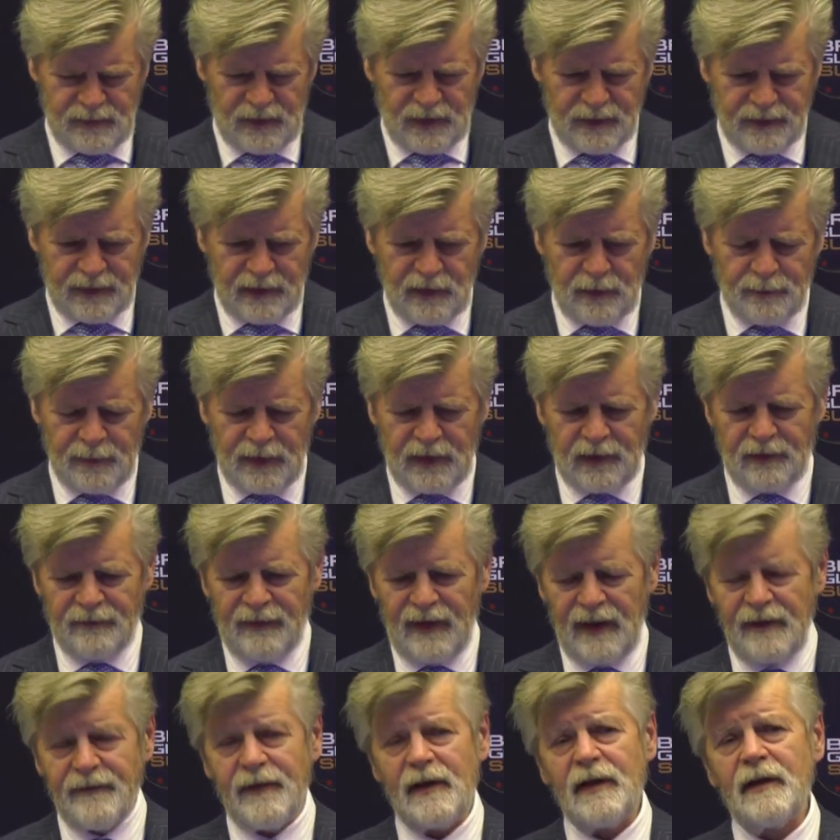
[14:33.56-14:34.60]
autonomic
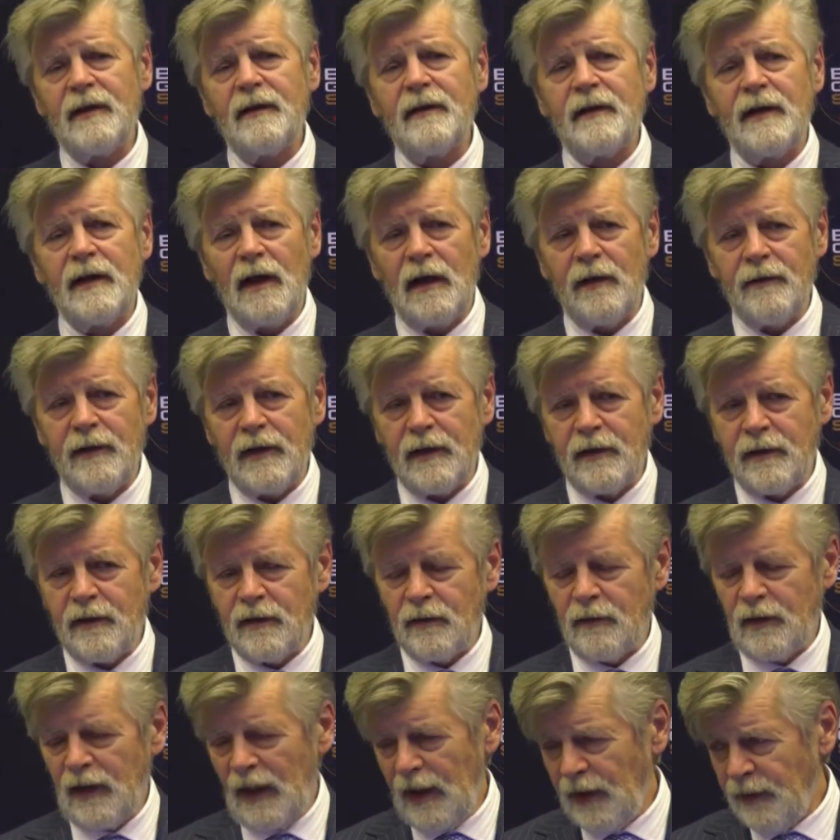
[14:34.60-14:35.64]
driving, they are
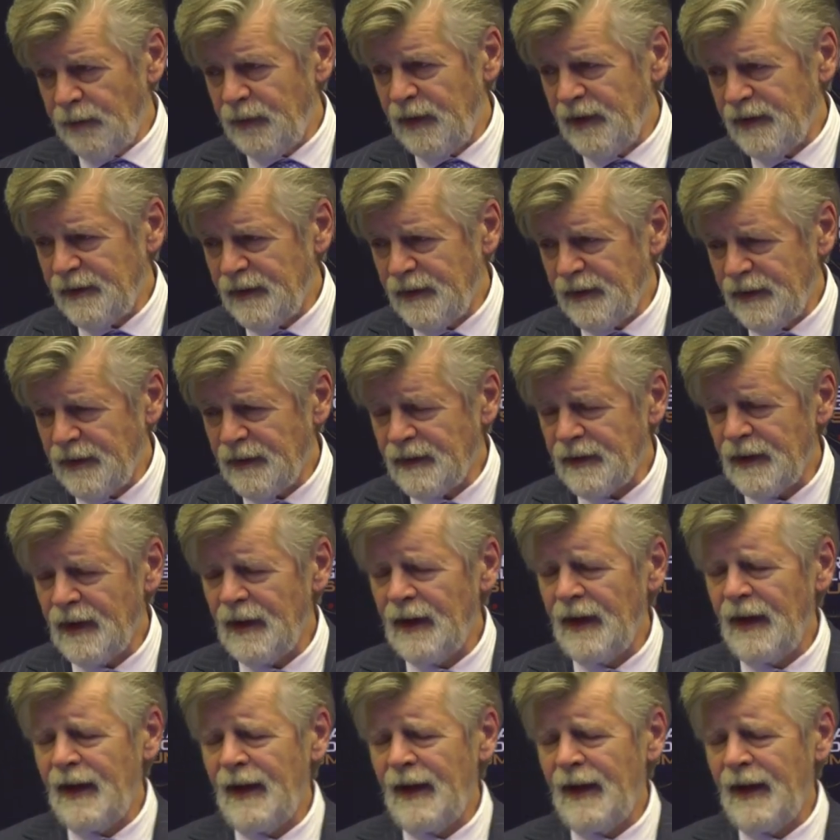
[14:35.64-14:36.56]
into cloud businesses.